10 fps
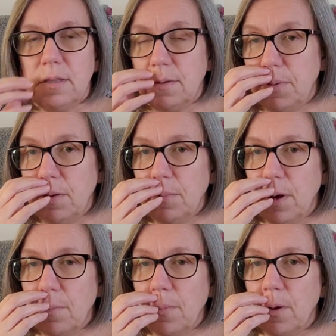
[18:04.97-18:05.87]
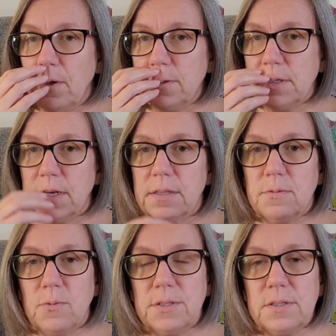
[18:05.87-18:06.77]
The ping pong balls, like
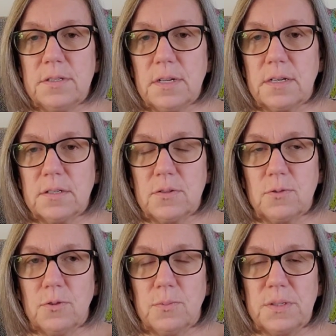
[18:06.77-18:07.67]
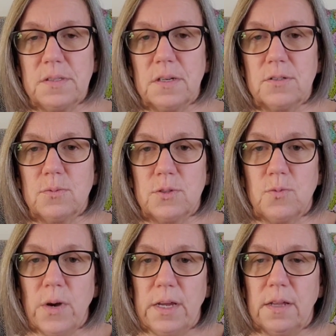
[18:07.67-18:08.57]
one group of 6 was
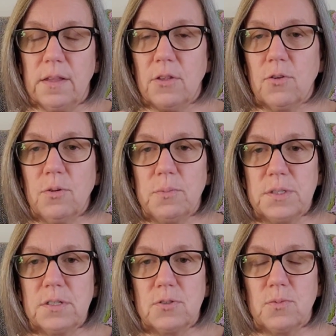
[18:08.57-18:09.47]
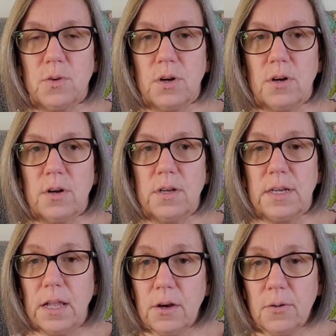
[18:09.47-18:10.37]
white and the other group of 6 were
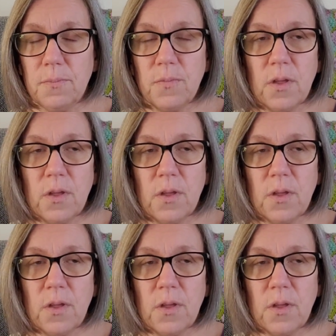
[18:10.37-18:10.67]
yellow.